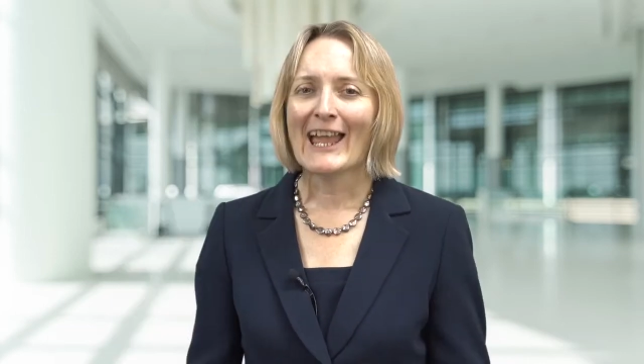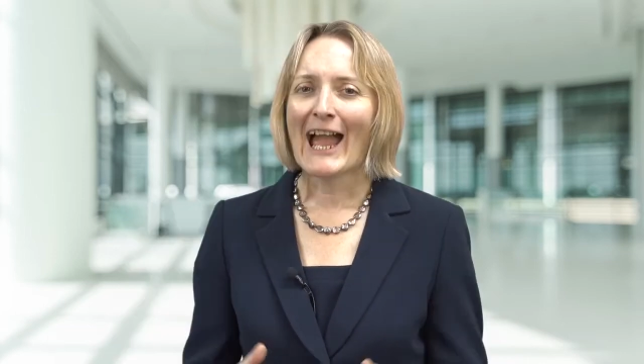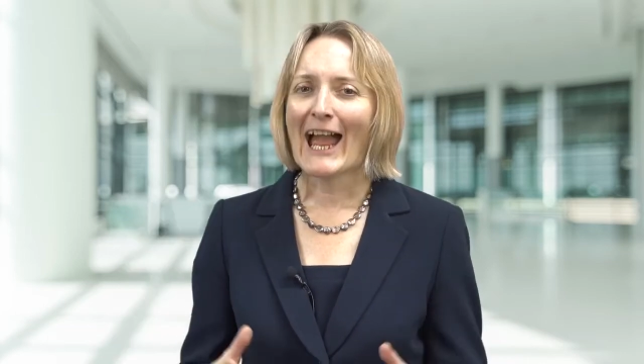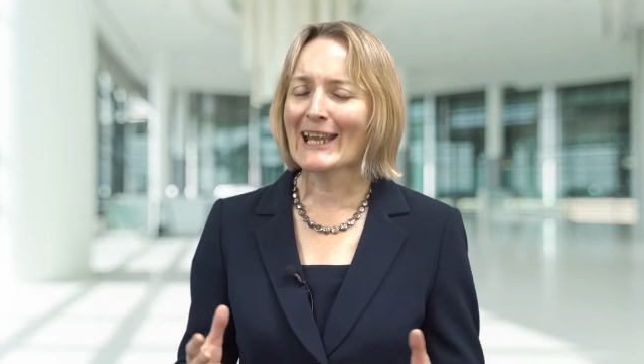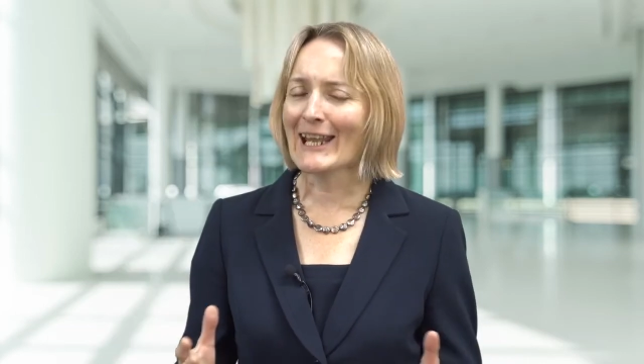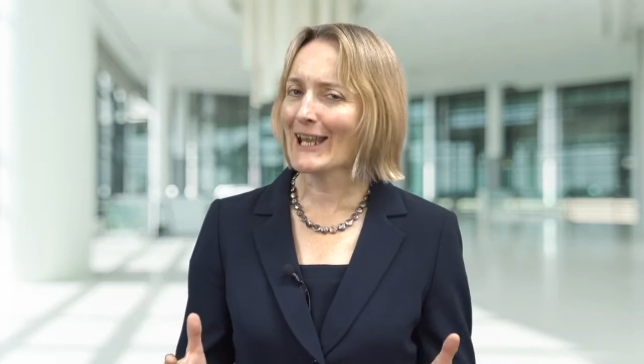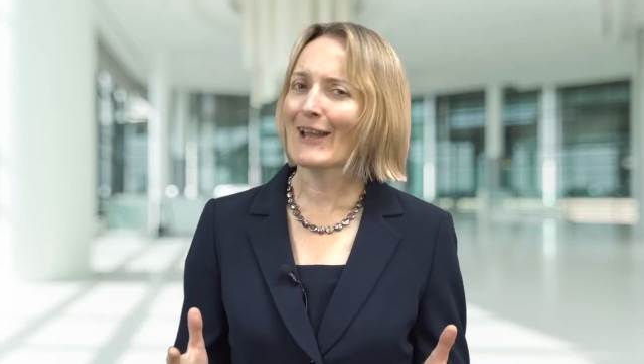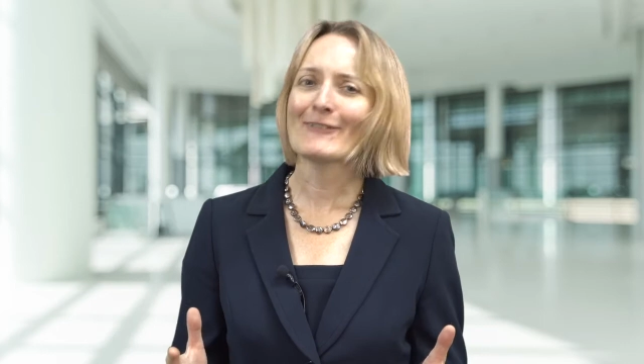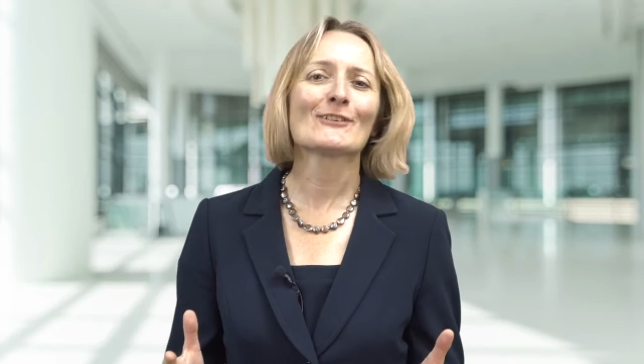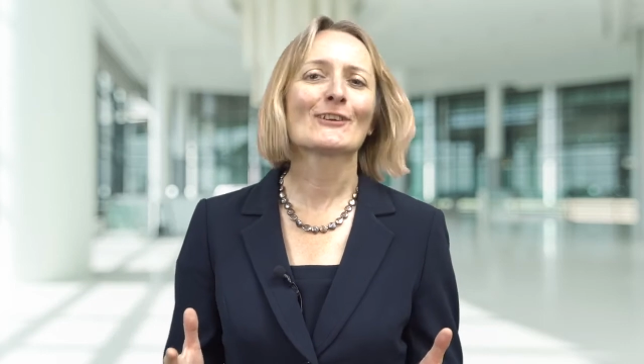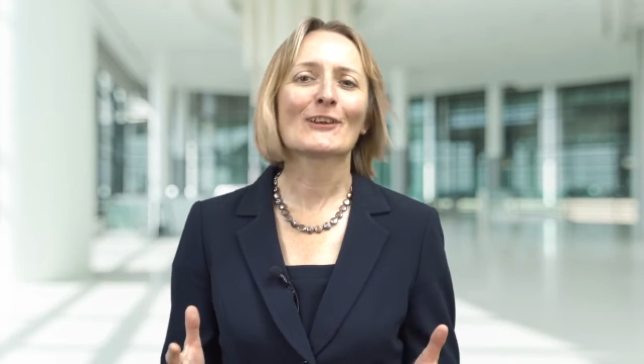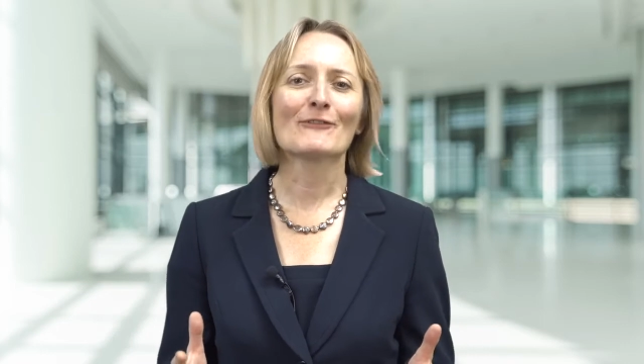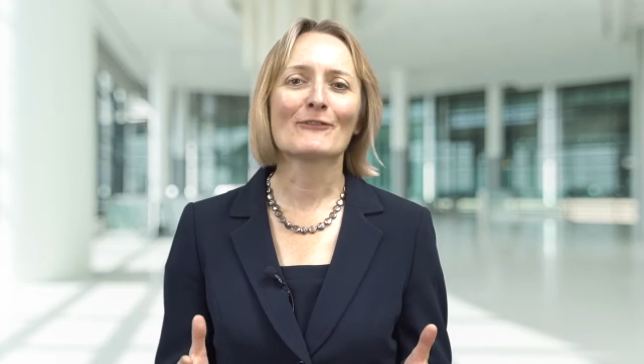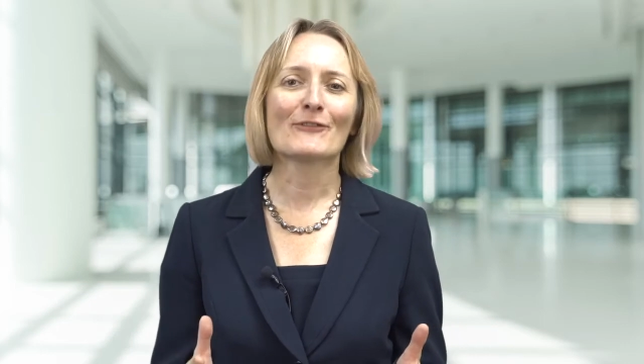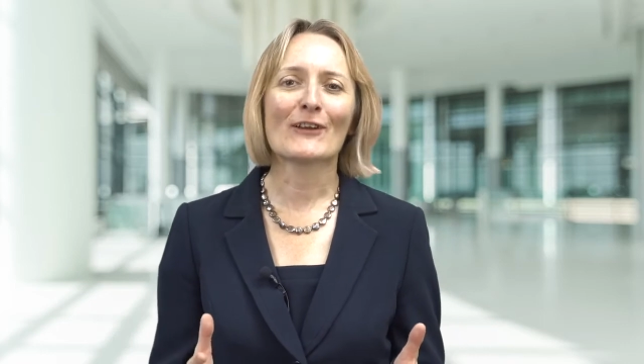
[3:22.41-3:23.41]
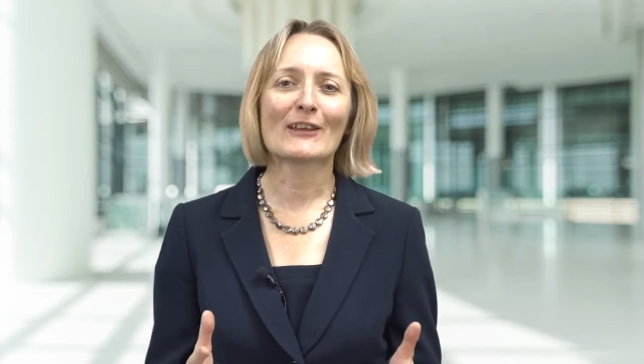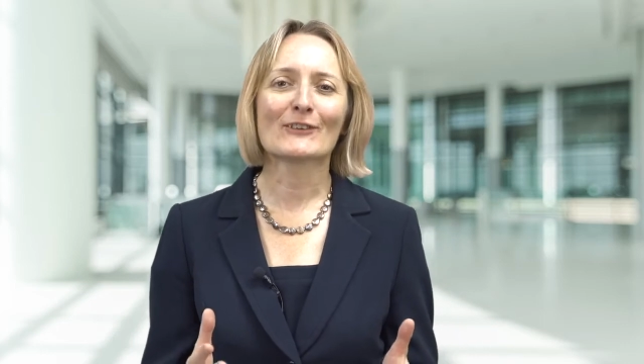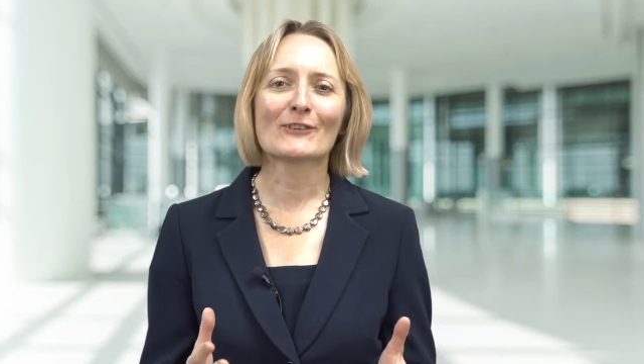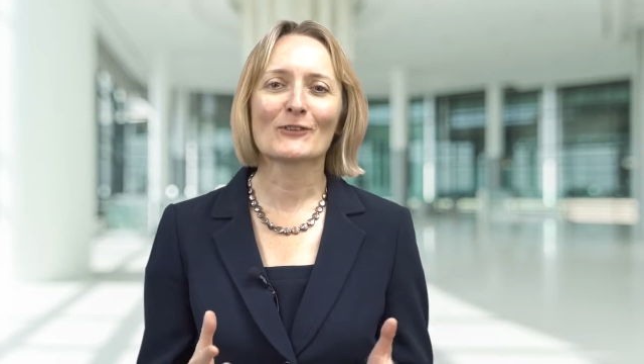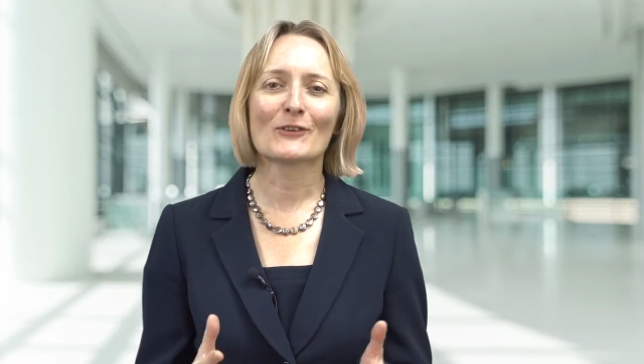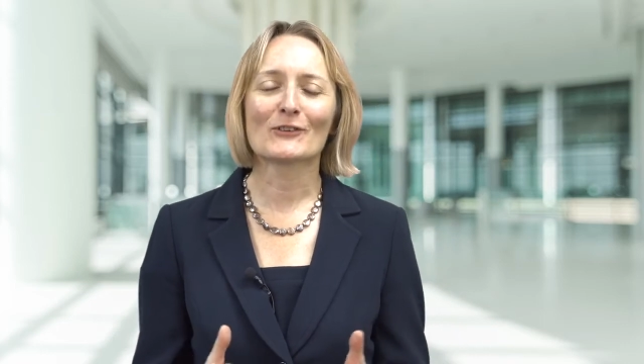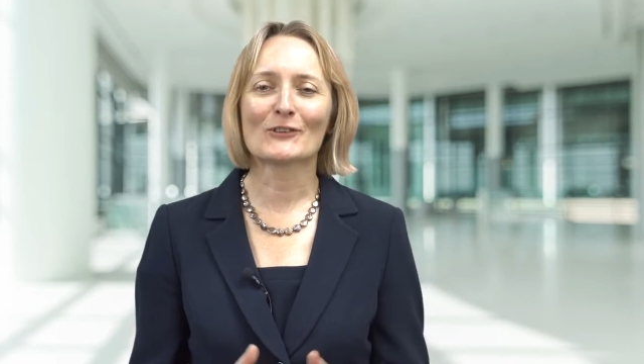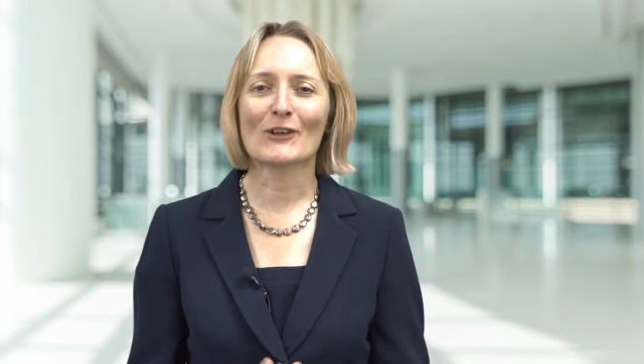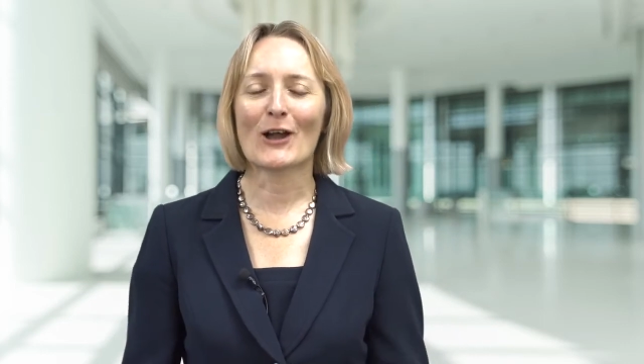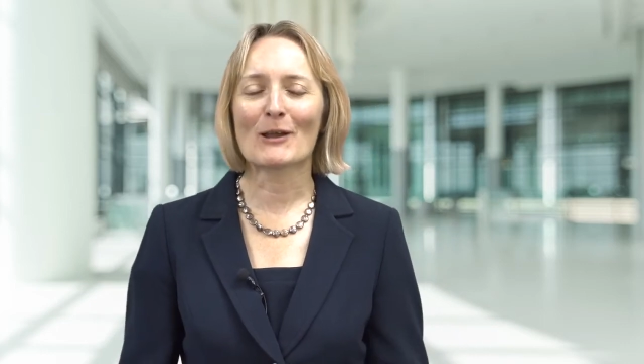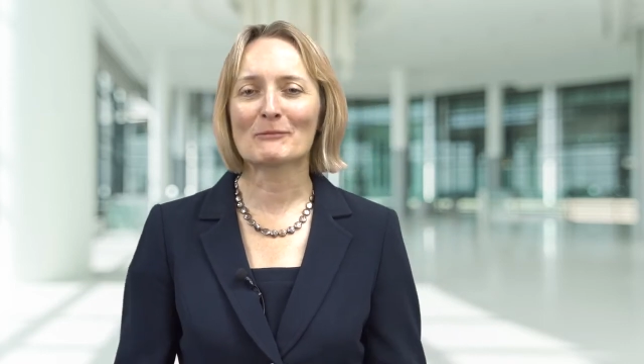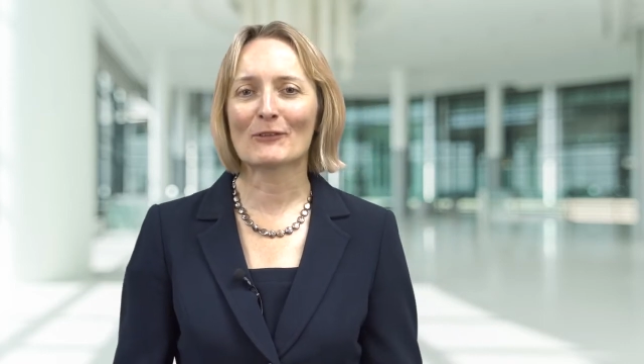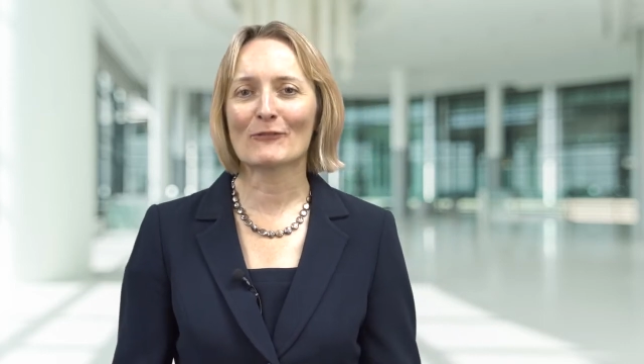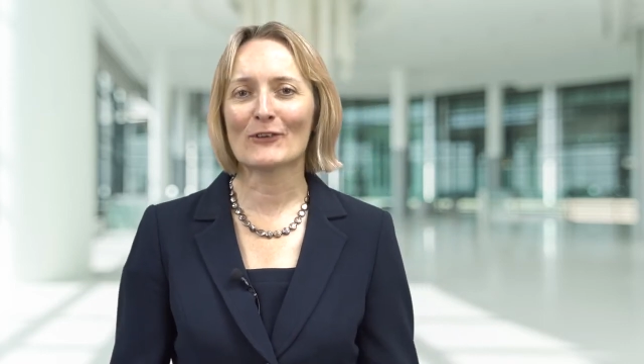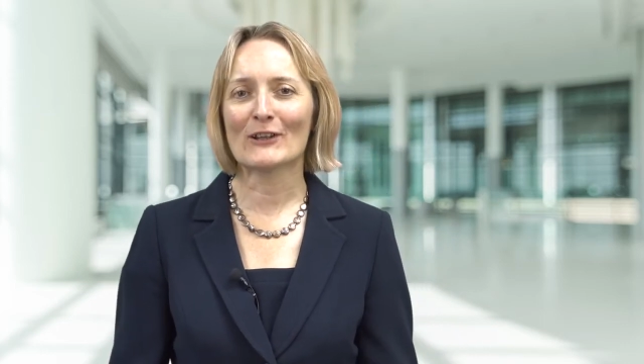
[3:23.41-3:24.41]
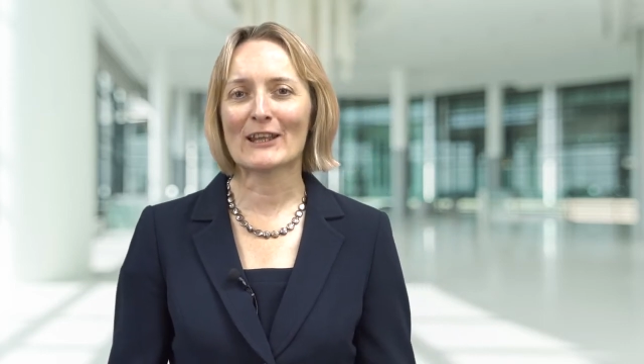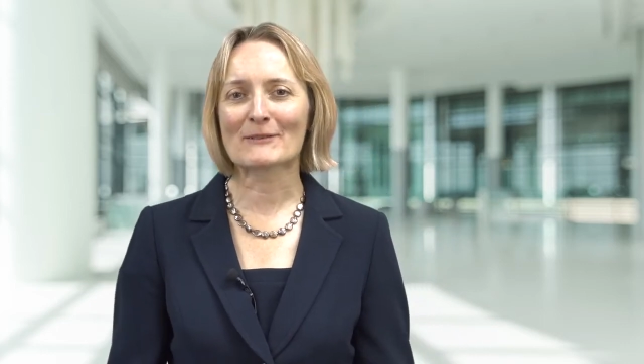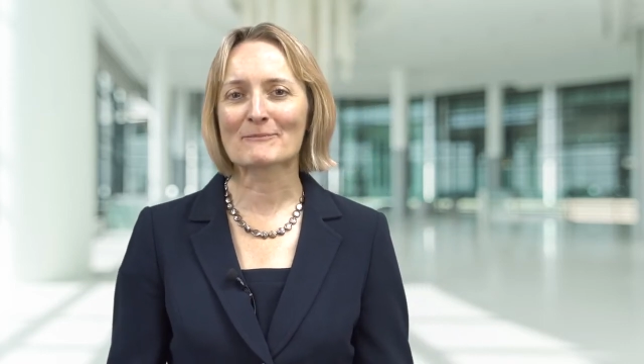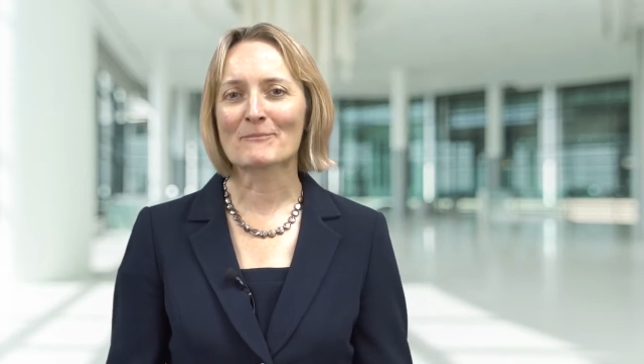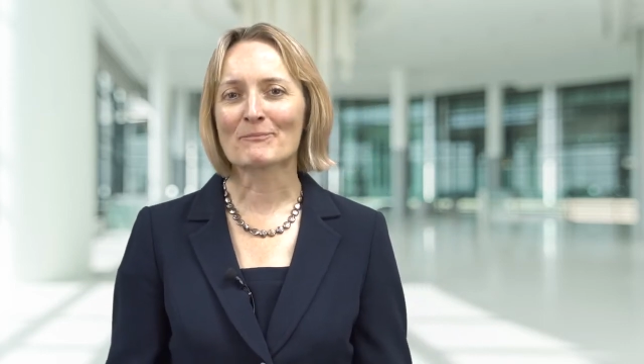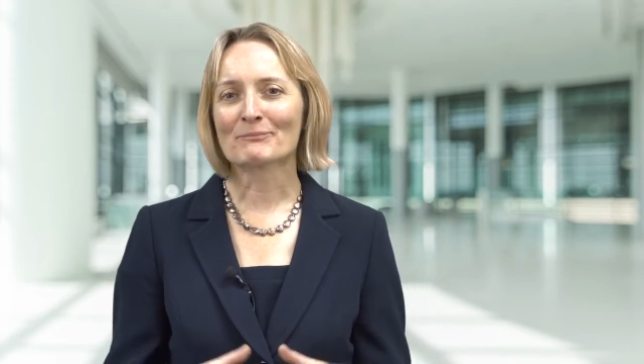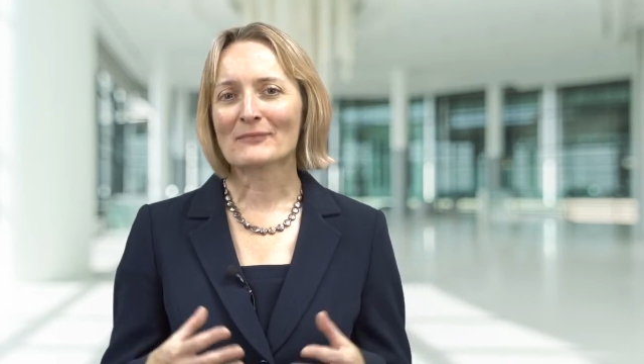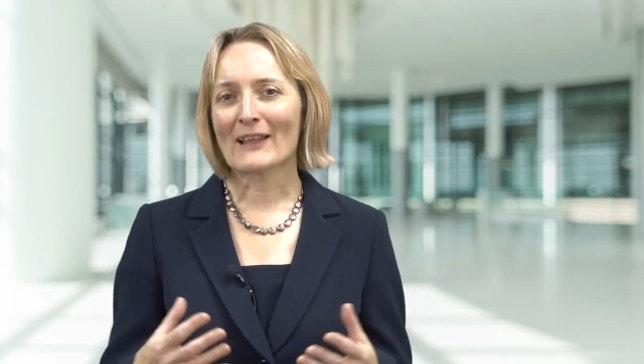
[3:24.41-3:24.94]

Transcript: And I have to confess to at times feeling